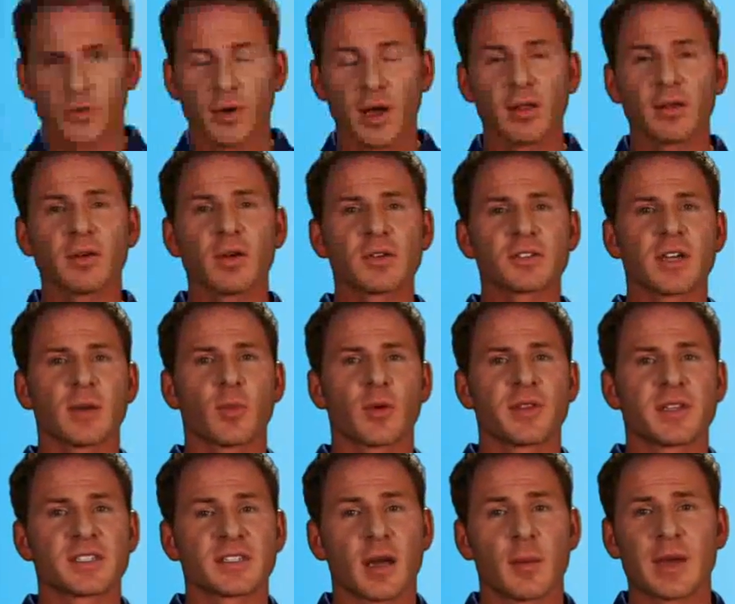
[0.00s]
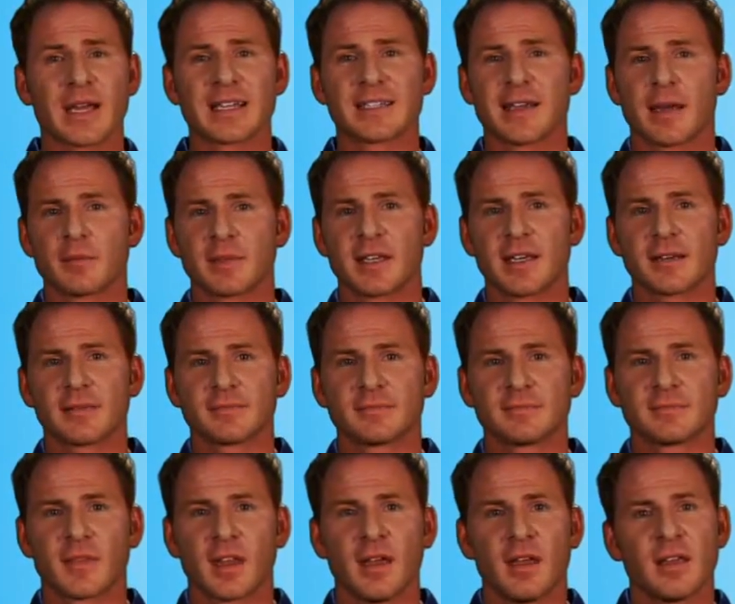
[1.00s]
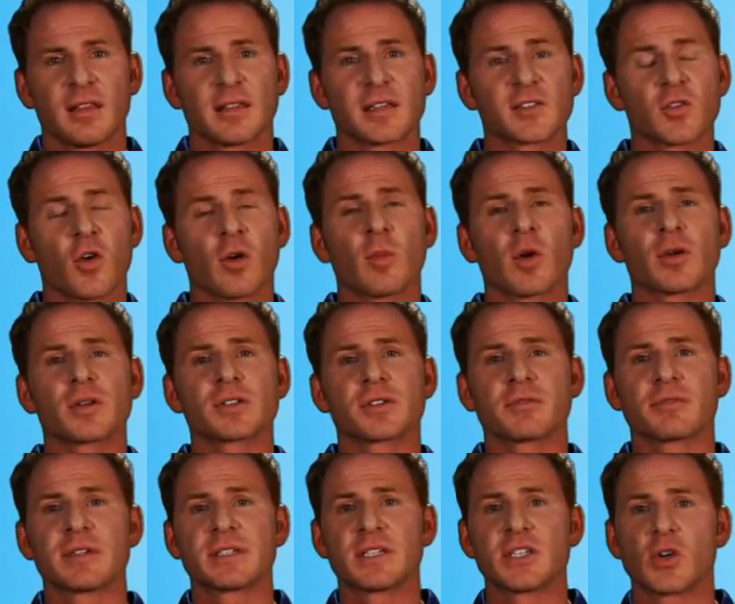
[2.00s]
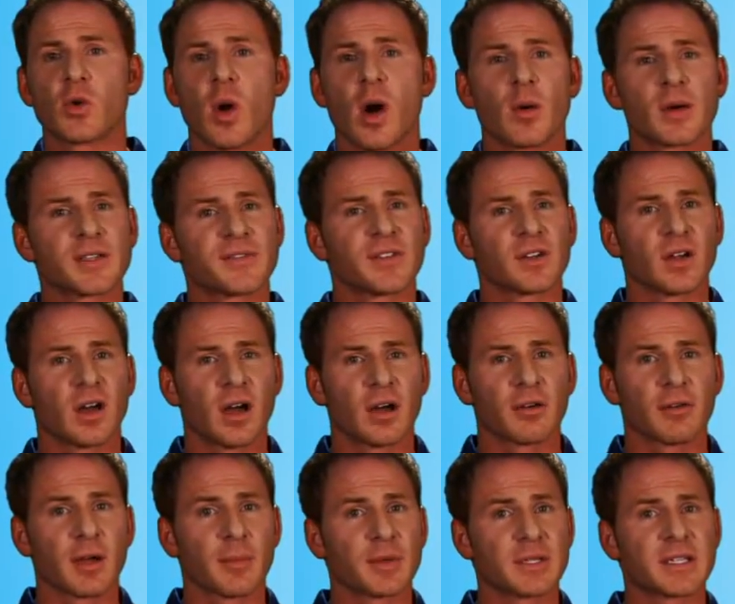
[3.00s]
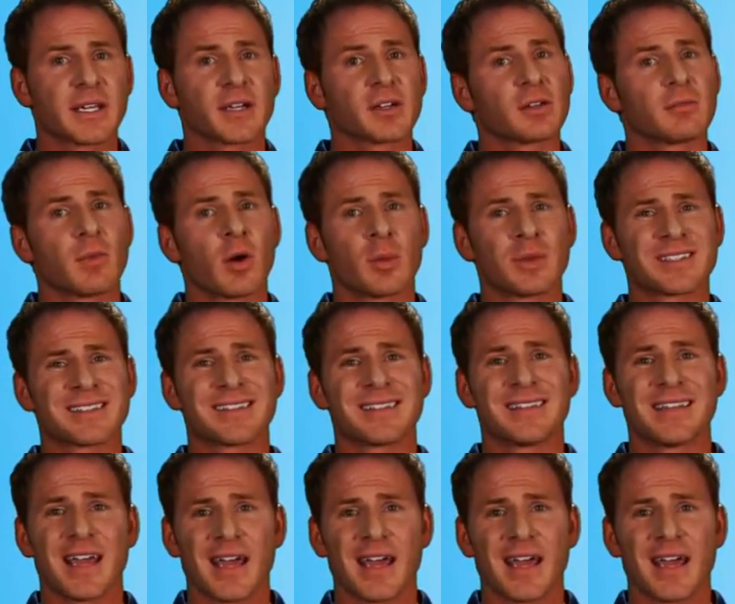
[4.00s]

Ghrelin goes up when the stomach is empty. This hormone is the reason you always feel hungry at particular moments of the